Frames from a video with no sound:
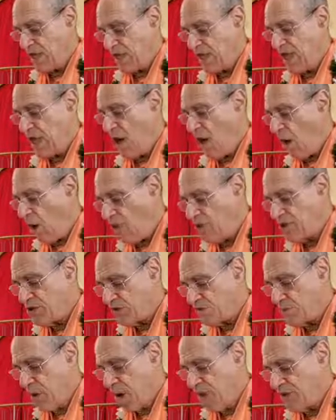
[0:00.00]
He
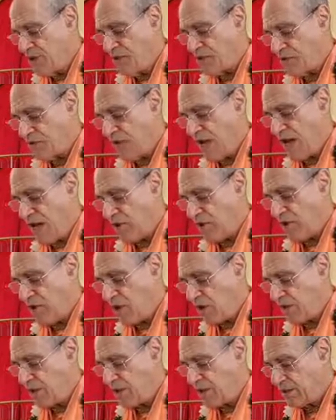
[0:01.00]
always wanders around
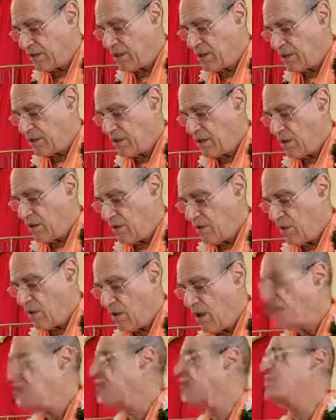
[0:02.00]
looking.
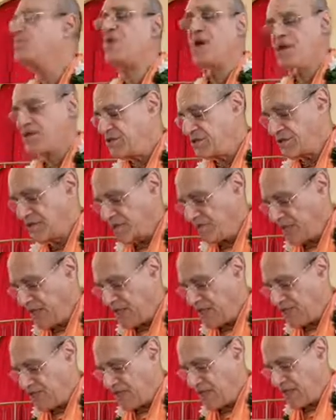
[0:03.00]
What is special
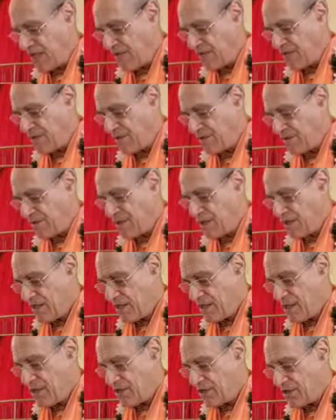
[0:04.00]
about today?
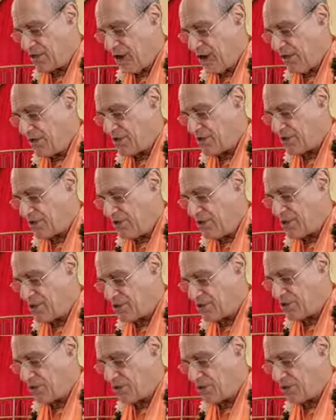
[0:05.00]
His arm is on the